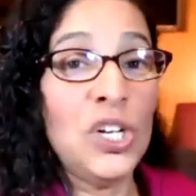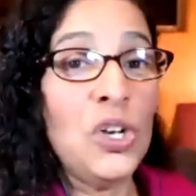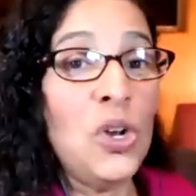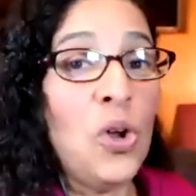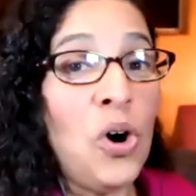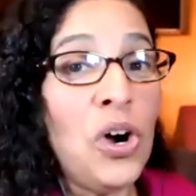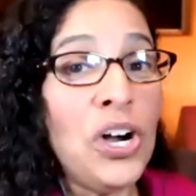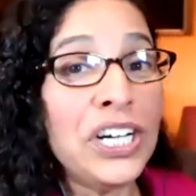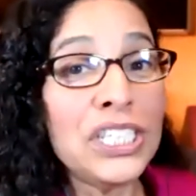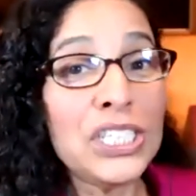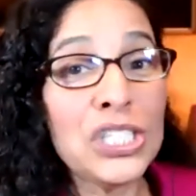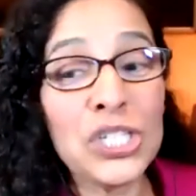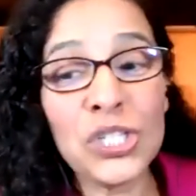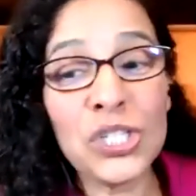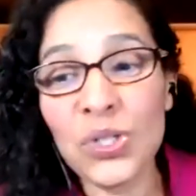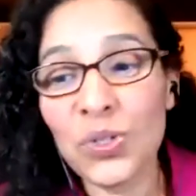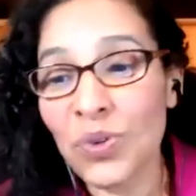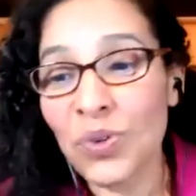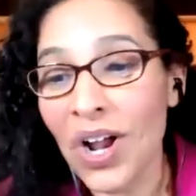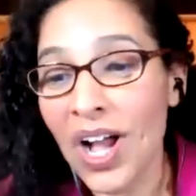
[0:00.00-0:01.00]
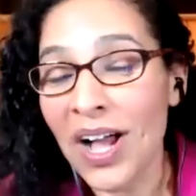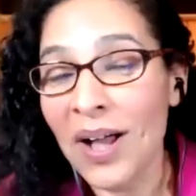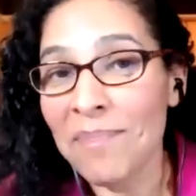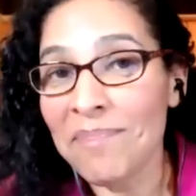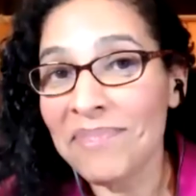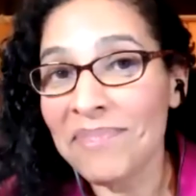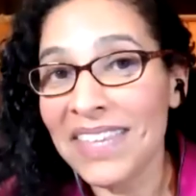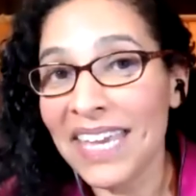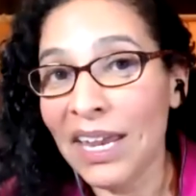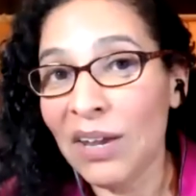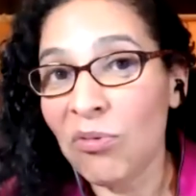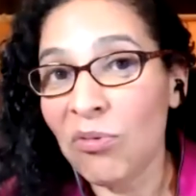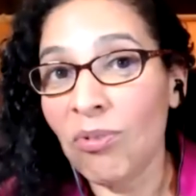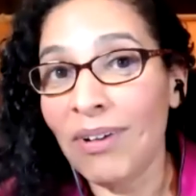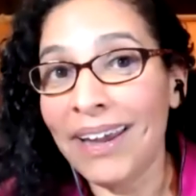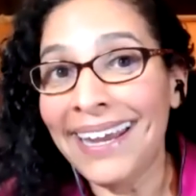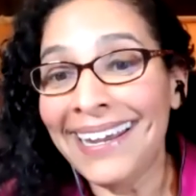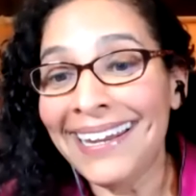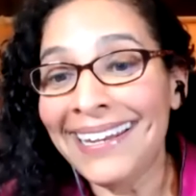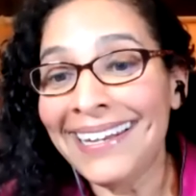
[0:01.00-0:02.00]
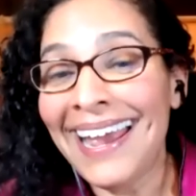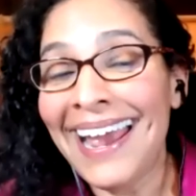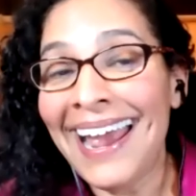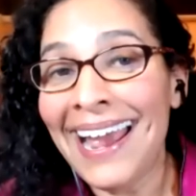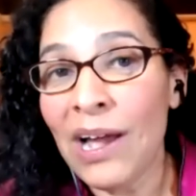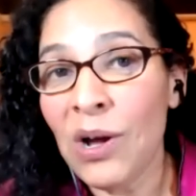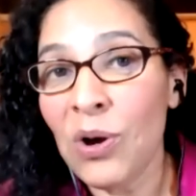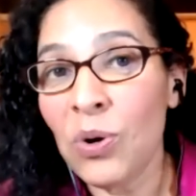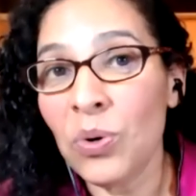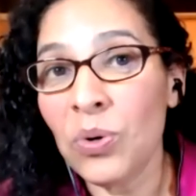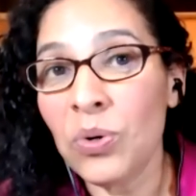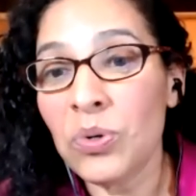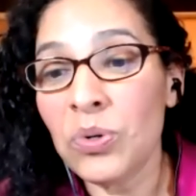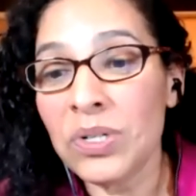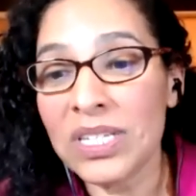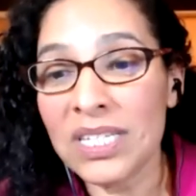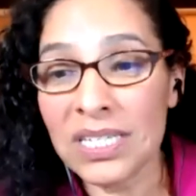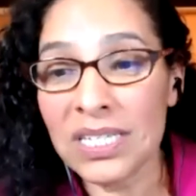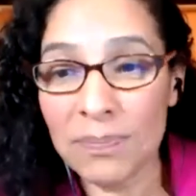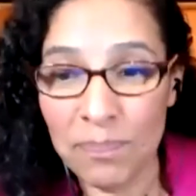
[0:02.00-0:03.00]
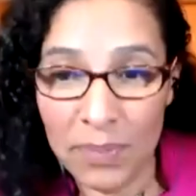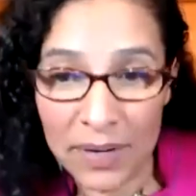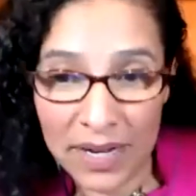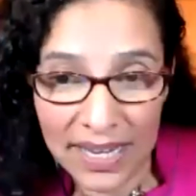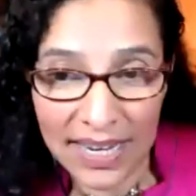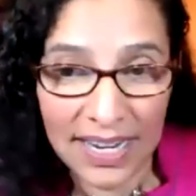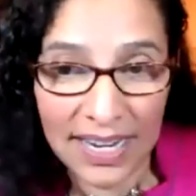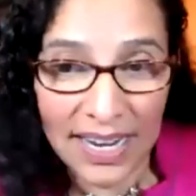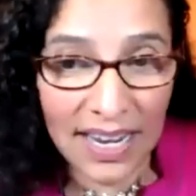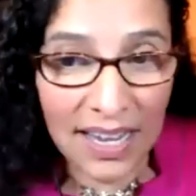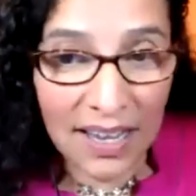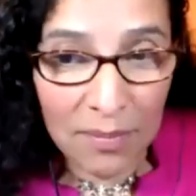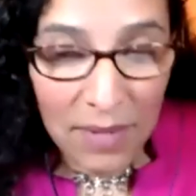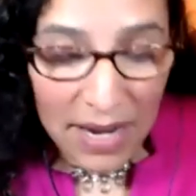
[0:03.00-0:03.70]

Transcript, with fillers: Nordstrom. They ran out, but um,